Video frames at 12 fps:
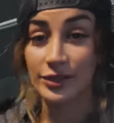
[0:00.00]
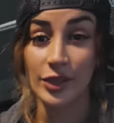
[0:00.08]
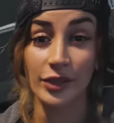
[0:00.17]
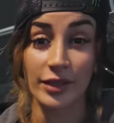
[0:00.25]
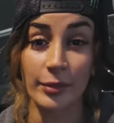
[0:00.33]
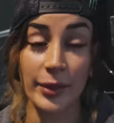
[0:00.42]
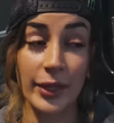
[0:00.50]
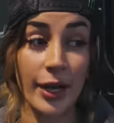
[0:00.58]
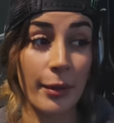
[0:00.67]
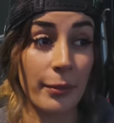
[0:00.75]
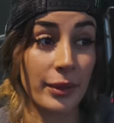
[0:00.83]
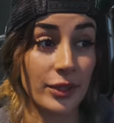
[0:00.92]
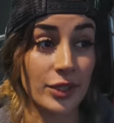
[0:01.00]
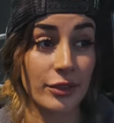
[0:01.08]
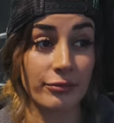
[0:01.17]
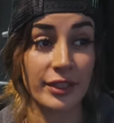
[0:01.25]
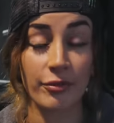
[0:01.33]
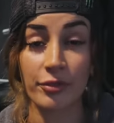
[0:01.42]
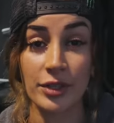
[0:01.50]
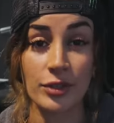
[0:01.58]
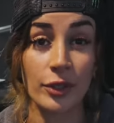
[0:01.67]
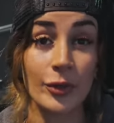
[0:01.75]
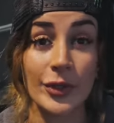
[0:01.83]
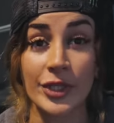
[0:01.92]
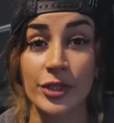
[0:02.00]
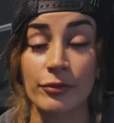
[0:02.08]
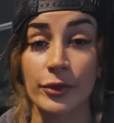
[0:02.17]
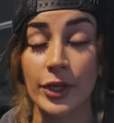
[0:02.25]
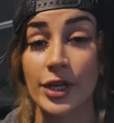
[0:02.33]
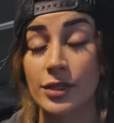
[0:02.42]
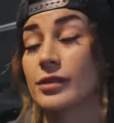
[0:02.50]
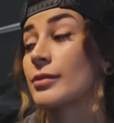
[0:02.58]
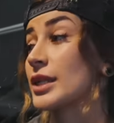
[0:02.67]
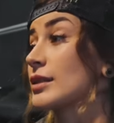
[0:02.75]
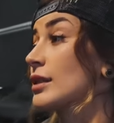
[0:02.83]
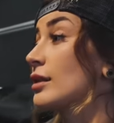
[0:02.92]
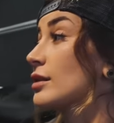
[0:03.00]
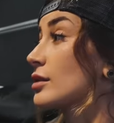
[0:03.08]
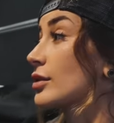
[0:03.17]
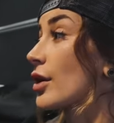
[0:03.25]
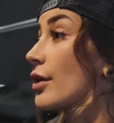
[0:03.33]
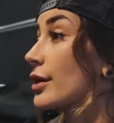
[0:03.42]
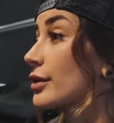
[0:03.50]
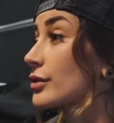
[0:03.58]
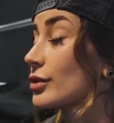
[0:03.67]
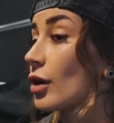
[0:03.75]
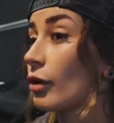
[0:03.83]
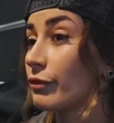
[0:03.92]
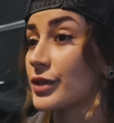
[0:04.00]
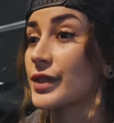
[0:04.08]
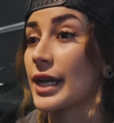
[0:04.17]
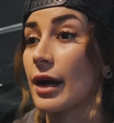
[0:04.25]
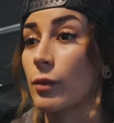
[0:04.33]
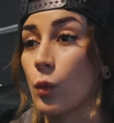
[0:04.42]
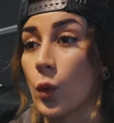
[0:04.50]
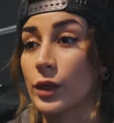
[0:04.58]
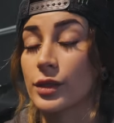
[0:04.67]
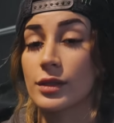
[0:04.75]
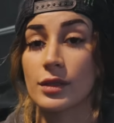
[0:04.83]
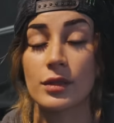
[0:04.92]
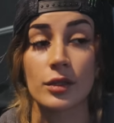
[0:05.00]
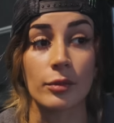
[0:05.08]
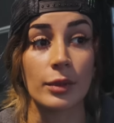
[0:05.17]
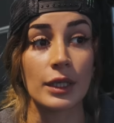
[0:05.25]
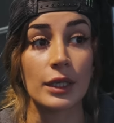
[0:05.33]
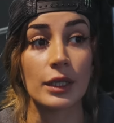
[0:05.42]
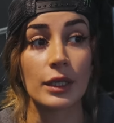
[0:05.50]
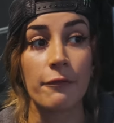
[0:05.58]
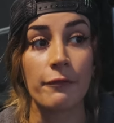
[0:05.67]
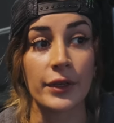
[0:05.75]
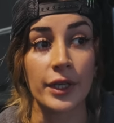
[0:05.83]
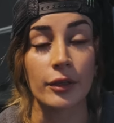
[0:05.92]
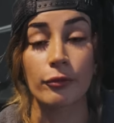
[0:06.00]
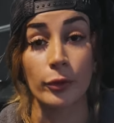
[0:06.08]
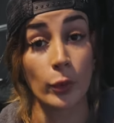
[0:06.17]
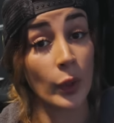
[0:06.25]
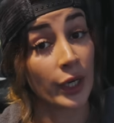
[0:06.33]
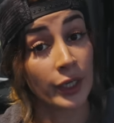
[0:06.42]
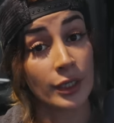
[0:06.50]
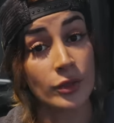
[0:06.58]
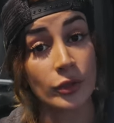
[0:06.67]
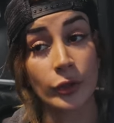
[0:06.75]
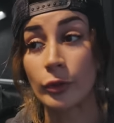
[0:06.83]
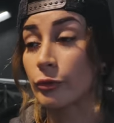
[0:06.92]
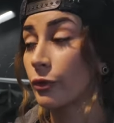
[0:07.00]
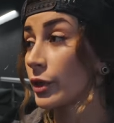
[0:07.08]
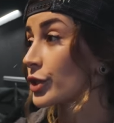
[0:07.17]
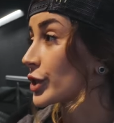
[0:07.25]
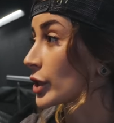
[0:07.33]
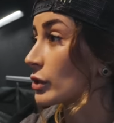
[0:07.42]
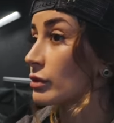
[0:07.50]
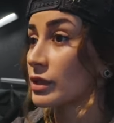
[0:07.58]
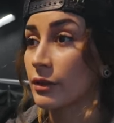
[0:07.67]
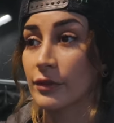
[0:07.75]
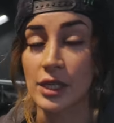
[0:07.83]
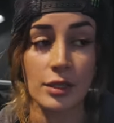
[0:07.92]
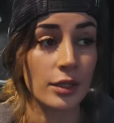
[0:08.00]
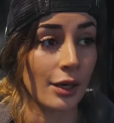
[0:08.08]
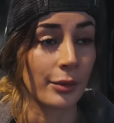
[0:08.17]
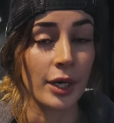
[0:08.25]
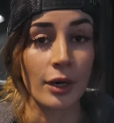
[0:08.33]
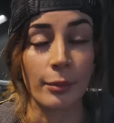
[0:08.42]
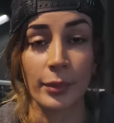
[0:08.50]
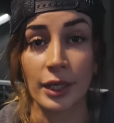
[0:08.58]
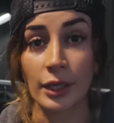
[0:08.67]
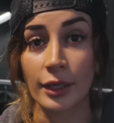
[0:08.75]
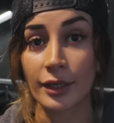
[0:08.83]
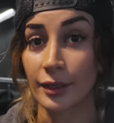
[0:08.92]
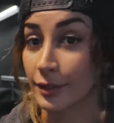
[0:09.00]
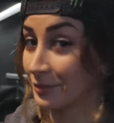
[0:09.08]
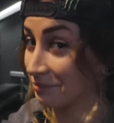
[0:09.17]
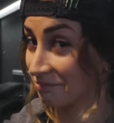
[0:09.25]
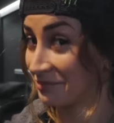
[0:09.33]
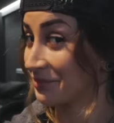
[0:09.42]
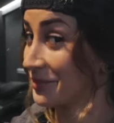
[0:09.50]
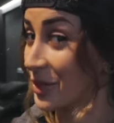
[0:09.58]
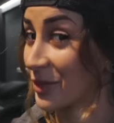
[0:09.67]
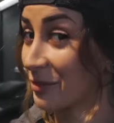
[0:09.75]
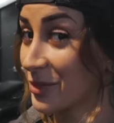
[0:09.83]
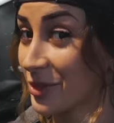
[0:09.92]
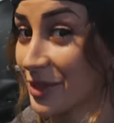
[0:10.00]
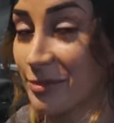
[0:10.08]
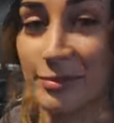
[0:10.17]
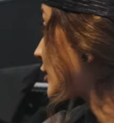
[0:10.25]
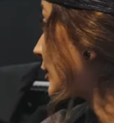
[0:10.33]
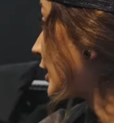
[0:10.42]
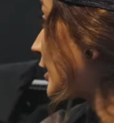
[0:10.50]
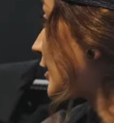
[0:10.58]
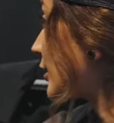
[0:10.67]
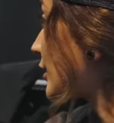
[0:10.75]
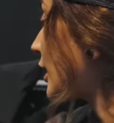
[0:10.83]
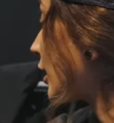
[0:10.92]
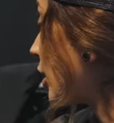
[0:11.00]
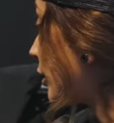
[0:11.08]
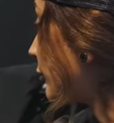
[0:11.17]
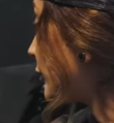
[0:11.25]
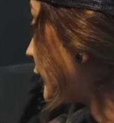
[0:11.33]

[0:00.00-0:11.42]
talked about a bunch of different solutions for customizing this car because obviously I want this to be fitted for what I need to do for shows, events coming up and Europe trip. So yeah, there's a lot of